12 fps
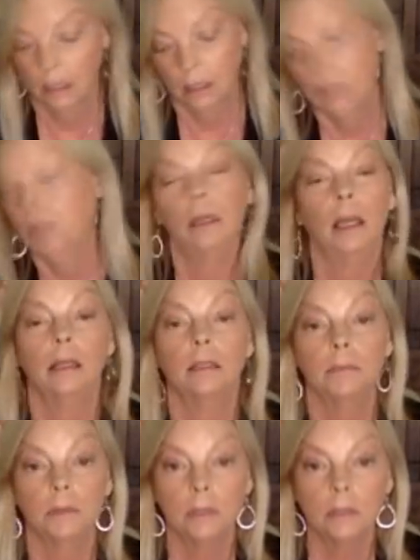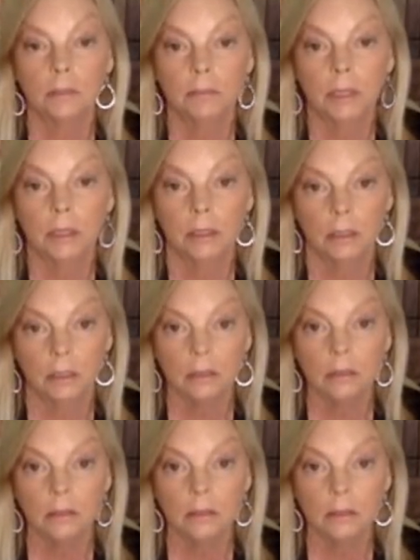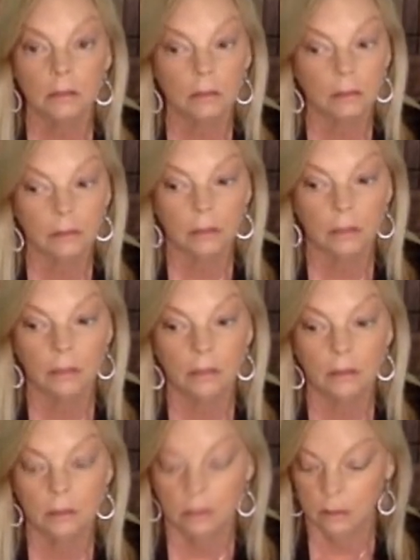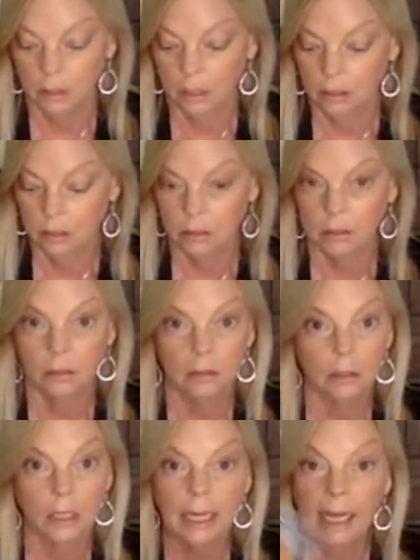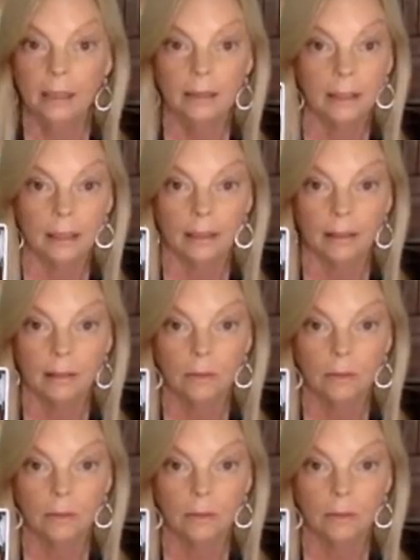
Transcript: And he has participated in this. He's connected.